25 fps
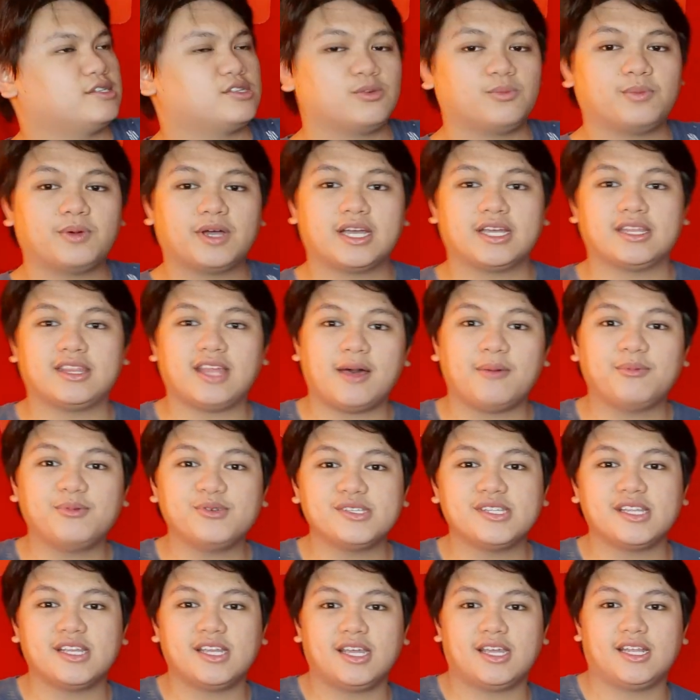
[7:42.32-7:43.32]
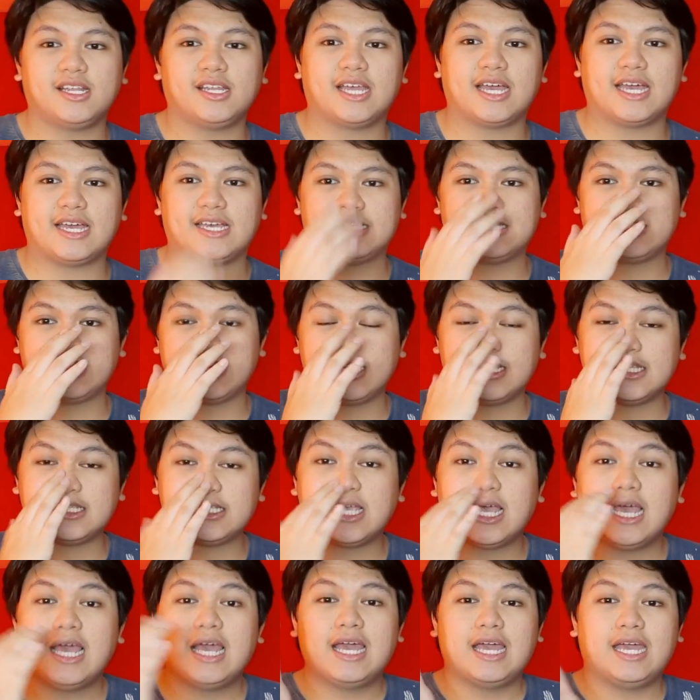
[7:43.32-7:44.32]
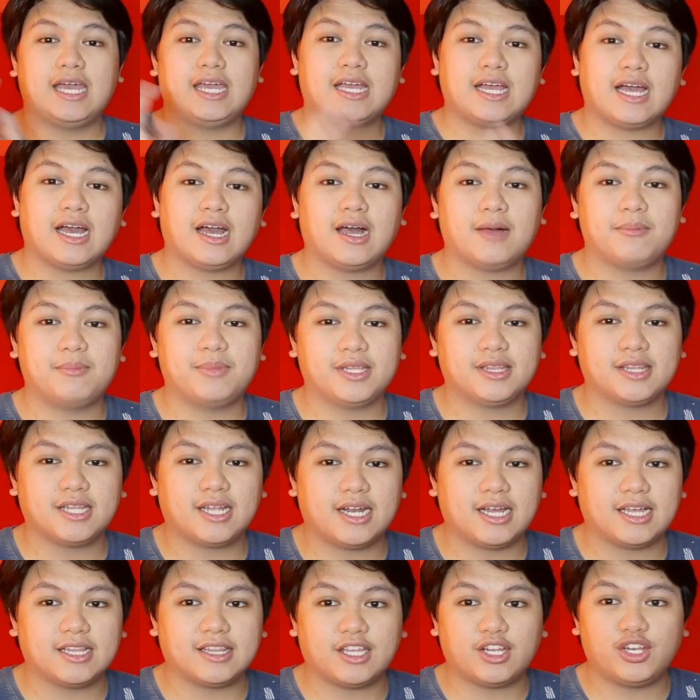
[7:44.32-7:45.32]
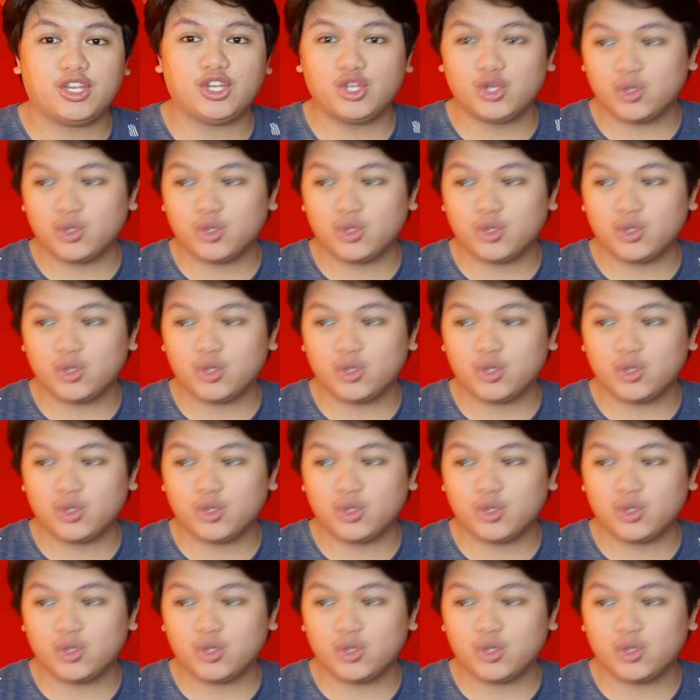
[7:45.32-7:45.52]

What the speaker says: So pagkatapos na yan guys, is ikakabit na natin